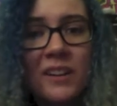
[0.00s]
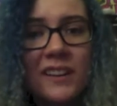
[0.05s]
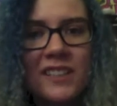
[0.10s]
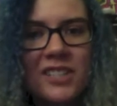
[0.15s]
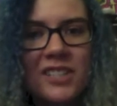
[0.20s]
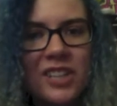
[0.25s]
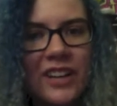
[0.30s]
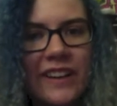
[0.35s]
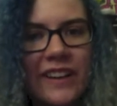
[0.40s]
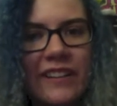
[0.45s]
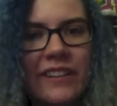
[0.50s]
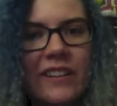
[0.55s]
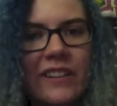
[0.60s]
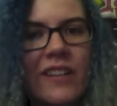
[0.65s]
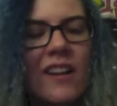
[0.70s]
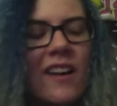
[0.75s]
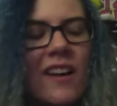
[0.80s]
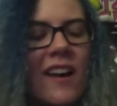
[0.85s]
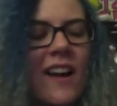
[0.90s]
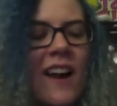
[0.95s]
chill
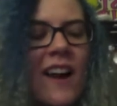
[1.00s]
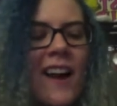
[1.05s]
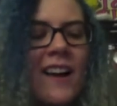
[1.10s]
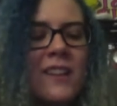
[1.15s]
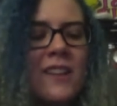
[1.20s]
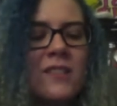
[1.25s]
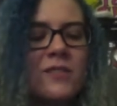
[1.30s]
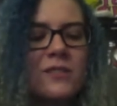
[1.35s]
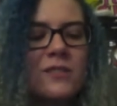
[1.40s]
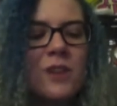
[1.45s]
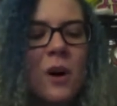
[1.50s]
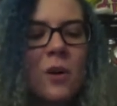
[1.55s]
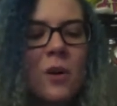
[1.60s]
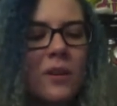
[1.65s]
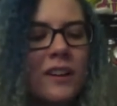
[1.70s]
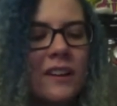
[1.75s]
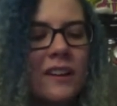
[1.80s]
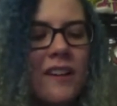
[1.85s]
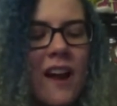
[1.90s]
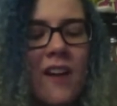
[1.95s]
and you're
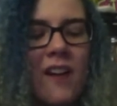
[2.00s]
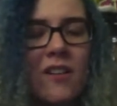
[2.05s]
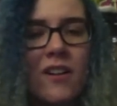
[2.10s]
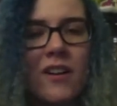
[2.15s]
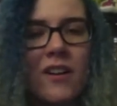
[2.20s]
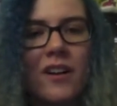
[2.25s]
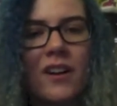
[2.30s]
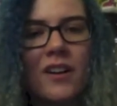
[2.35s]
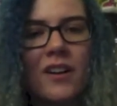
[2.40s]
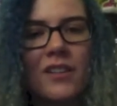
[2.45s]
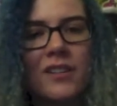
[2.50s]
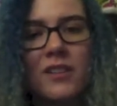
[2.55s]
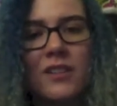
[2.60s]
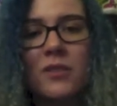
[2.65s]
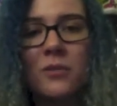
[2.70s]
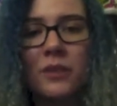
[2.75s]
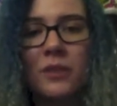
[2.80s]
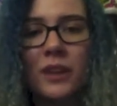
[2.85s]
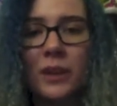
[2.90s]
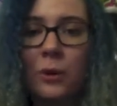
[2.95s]
totally down to earth and
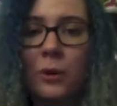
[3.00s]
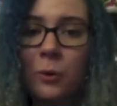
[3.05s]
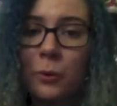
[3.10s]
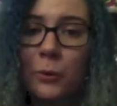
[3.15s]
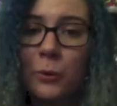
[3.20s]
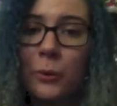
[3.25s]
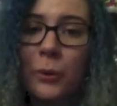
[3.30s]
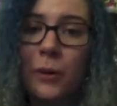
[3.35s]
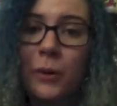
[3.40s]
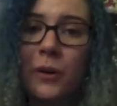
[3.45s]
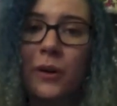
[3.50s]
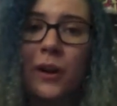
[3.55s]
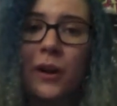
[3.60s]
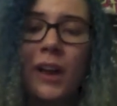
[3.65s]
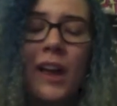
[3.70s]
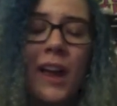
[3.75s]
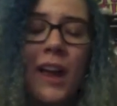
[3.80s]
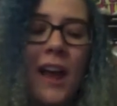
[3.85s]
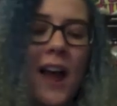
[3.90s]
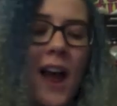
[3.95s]
you're really
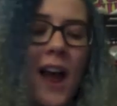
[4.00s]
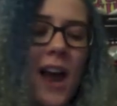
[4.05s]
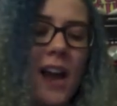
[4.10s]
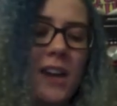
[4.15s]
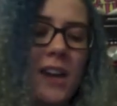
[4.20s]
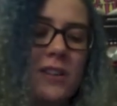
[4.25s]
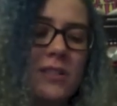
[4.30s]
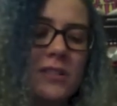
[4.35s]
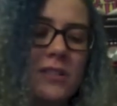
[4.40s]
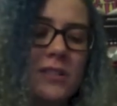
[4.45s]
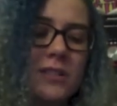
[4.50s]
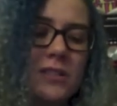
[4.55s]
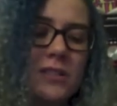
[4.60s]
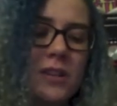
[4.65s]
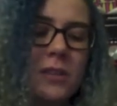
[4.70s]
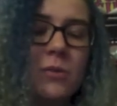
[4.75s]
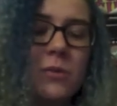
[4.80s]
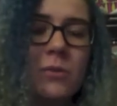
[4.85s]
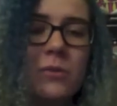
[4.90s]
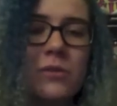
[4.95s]
cool and you're
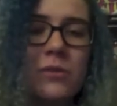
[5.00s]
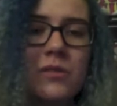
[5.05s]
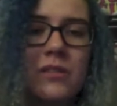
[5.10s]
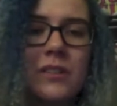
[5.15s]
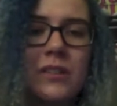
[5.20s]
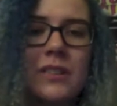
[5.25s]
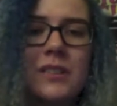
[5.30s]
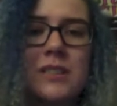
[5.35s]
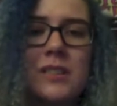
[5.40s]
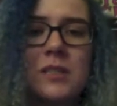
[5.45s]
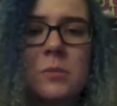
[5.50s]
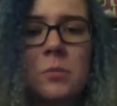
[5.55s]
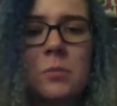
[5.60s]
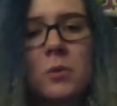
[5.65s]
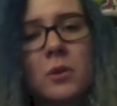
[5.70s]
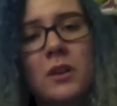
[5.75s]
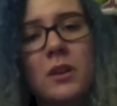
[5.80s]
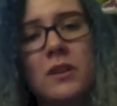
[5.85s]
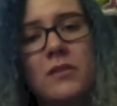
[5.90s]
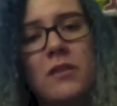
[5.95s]
so
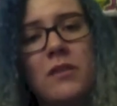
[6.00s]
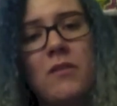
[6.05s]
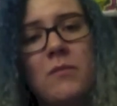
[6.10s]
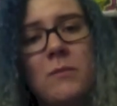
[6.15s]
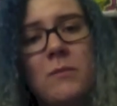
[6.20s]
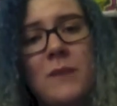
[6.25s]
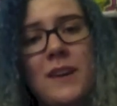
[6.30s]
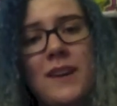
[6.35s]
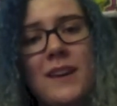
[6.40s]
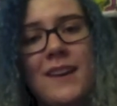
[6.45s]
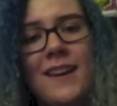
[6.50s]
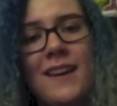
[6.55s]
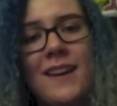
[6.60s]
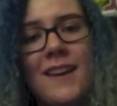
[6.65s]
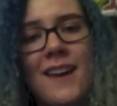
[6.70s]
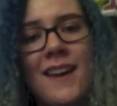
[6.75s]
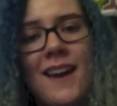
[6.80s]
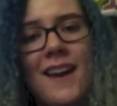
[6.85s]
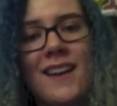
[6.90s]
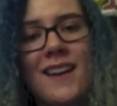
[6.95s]
supportive of me
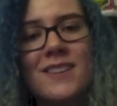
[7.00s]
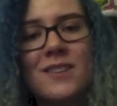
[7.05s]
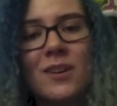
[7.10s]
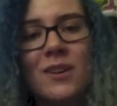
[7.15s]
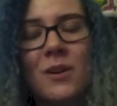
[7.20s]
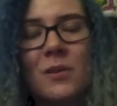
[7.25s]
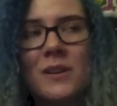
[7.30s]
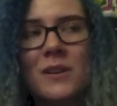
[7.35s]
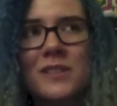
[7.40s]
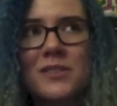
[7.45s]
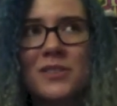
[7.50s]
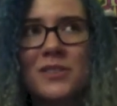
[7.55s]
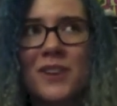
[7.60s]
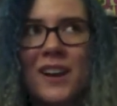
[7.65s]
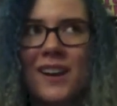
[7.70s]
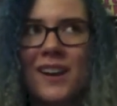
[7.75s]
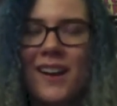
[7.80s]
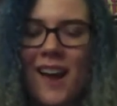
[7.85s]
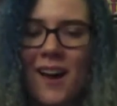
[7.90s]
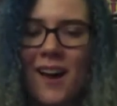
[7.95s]
and you're always
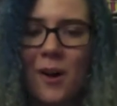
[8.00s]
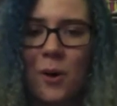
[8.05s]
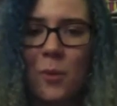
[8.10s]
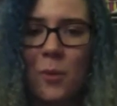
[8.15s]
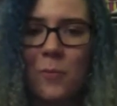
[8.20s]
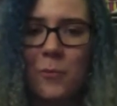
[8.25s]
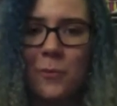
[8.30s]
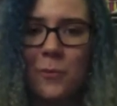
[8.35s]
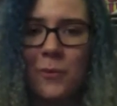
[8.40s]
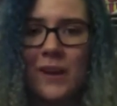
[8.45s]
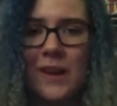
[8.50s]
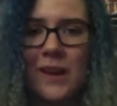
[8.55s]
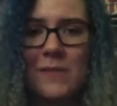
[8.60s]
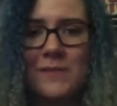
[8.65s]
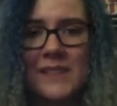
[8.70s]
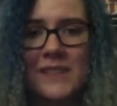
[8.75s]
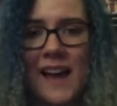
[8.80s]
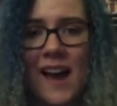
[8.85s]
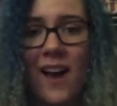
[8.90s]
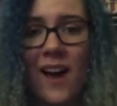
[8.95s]
trying to help when I'm
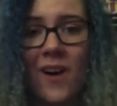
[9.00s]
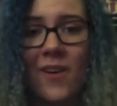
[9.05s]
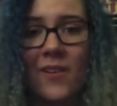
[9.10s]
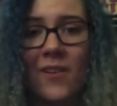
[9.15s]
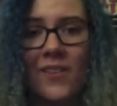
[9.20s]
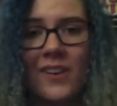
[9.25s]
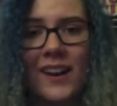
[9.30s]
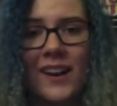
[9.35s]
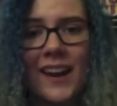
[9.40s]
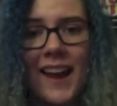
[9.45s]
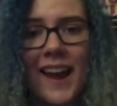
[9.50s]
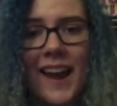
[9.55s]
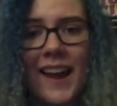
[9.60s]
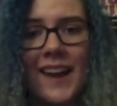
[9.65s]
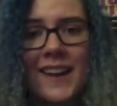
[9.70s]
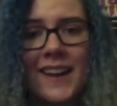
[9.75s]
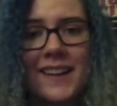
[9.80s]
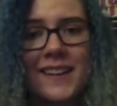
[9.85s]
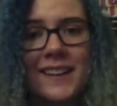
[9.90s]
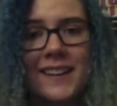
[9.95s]
down,
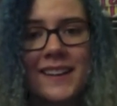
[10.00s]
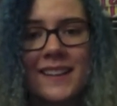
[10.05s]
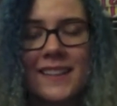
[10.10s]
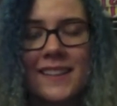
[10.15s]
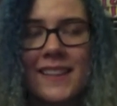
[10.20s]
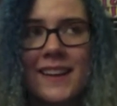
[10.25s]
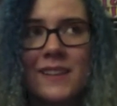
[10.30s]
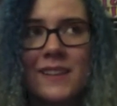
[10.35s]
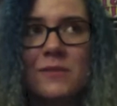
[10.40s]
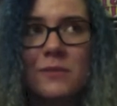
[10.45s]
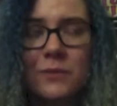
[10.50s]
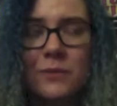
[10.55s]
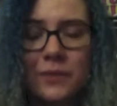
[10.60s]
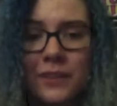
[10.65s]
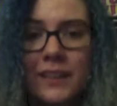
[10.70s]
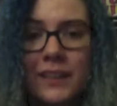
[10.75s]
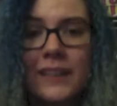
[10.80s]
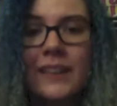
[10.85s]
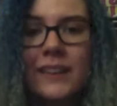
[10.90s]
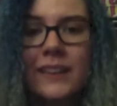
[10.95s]
and that
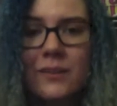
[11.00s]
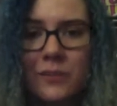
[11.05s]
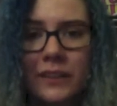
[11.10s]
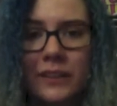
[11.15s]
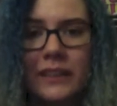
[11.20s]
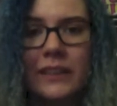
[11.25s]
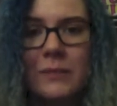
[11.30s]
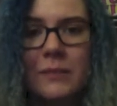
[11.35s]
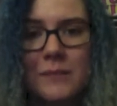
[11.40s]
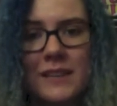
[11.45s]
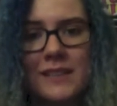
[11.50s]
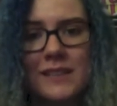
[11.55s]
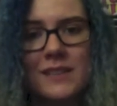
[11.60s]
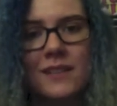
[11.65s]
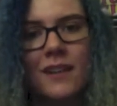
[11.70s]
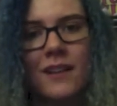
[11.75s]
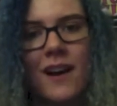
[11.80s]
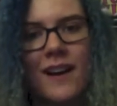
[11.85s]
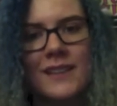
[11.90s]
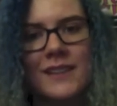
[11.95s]
really, really means
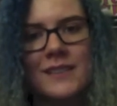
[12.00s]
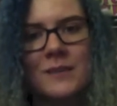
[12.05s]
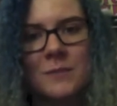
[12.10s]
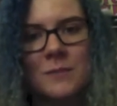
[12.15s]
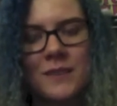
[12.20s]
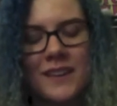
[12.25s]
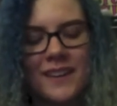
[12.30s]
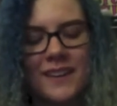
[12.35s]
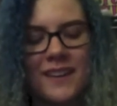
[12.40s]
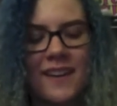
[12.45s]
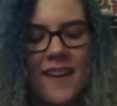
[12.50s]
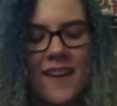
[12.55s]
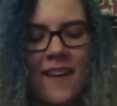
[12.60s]
a lot to me.